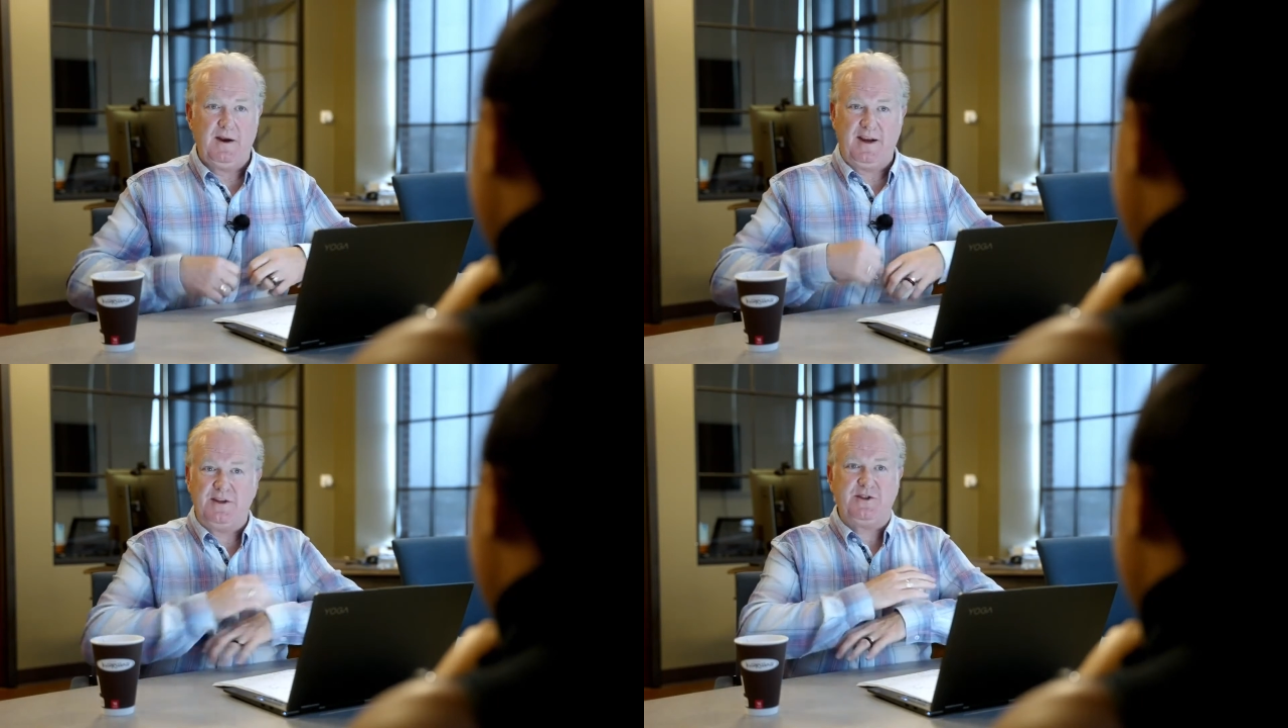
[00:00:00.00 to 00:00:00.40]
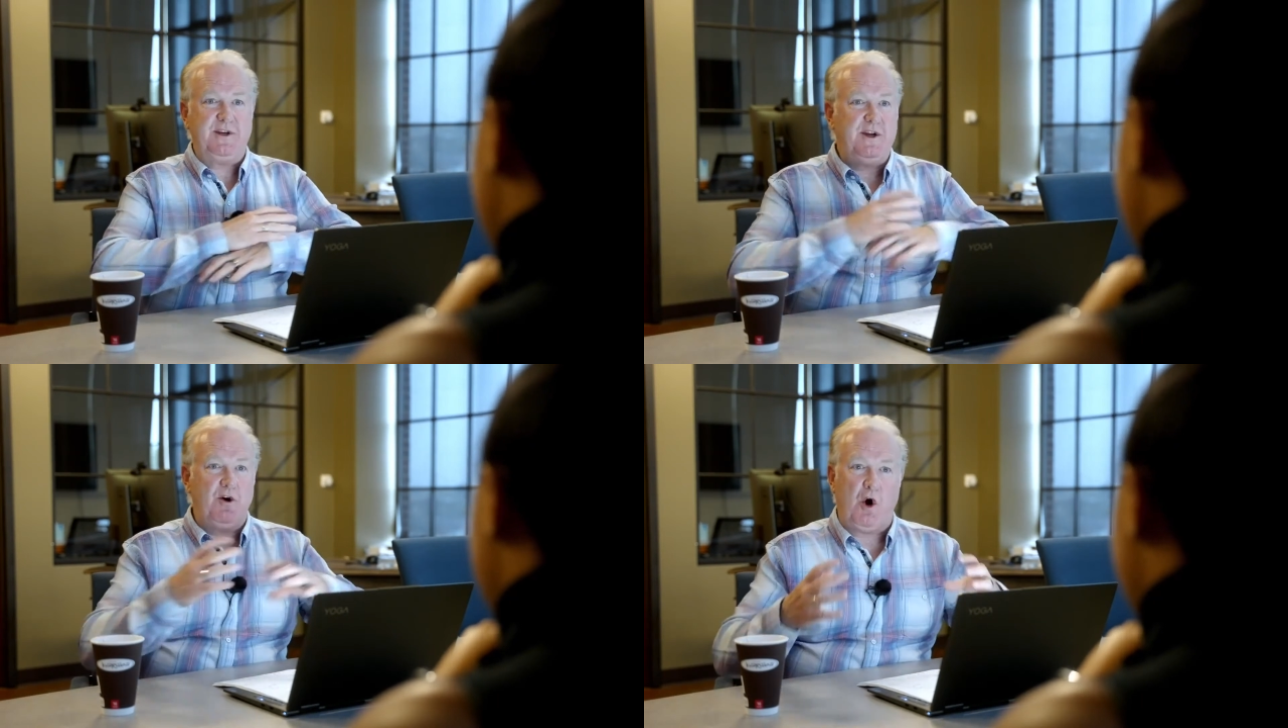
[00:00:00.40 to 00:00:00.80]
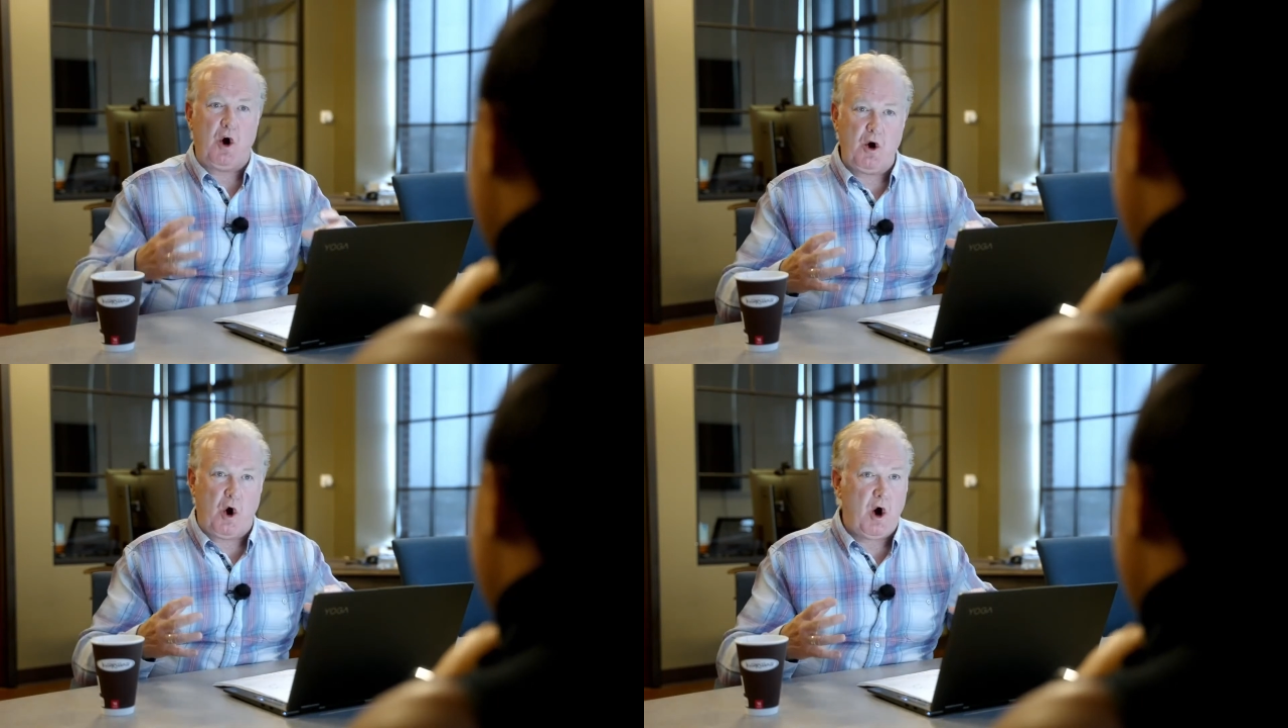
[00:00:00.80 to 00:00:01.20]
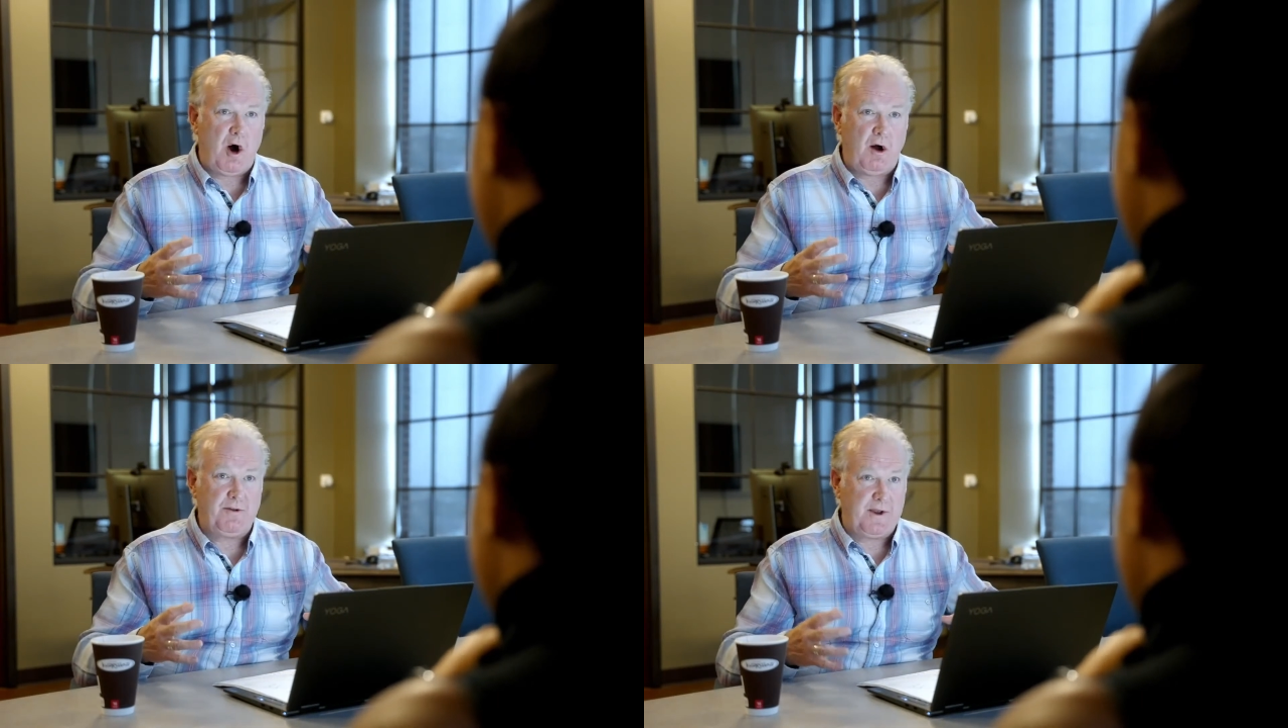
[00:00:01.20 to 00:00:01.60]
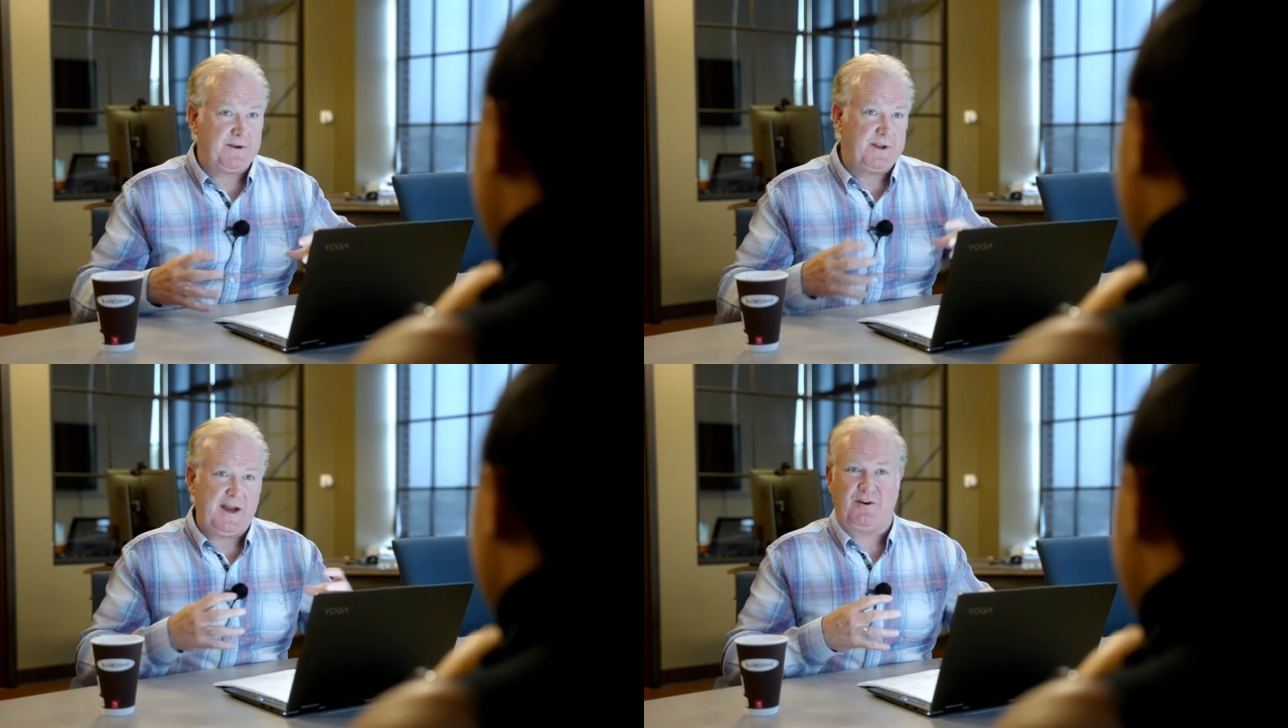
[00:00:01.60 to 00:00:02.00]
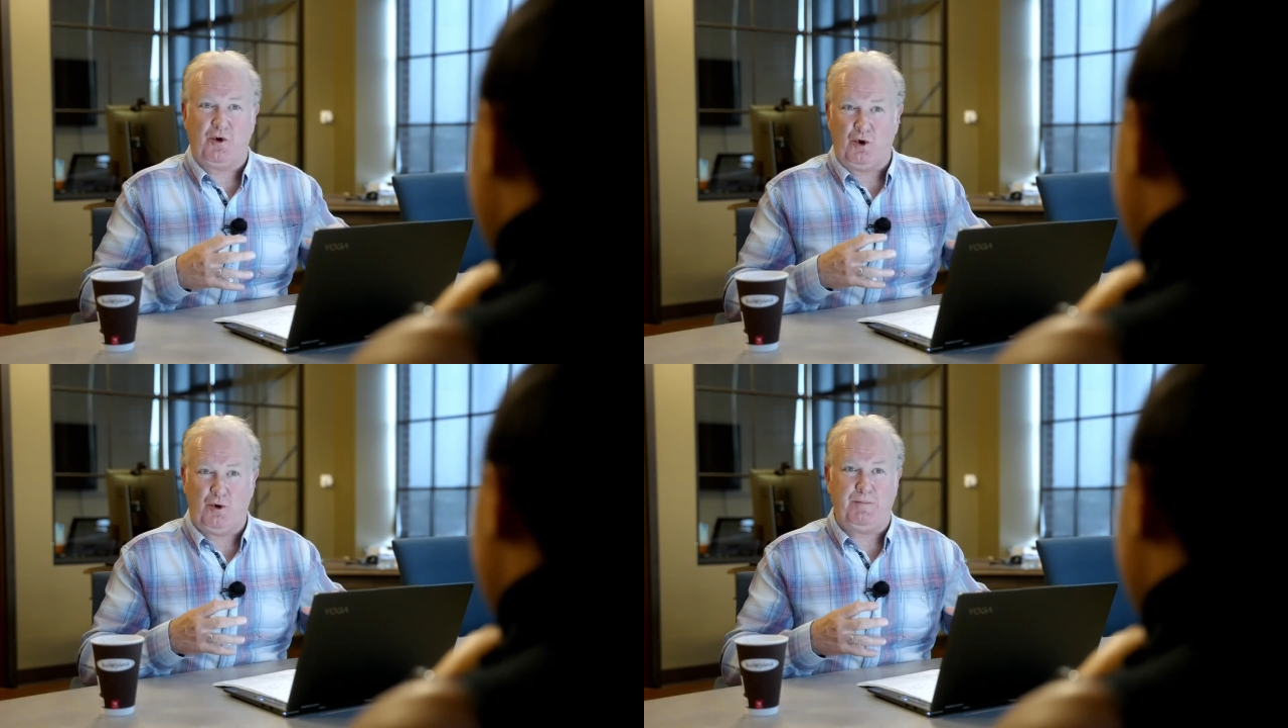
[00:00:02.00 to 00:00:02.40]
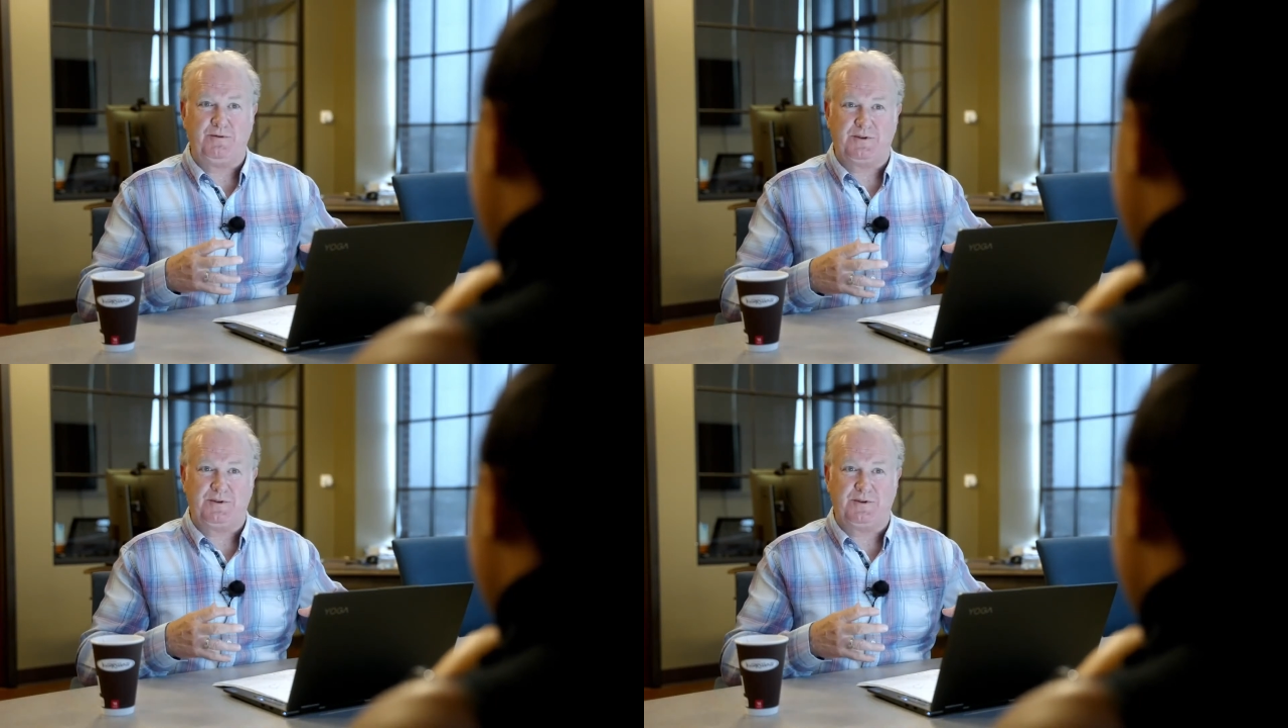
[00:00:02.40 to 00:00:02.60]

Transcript: can see all that global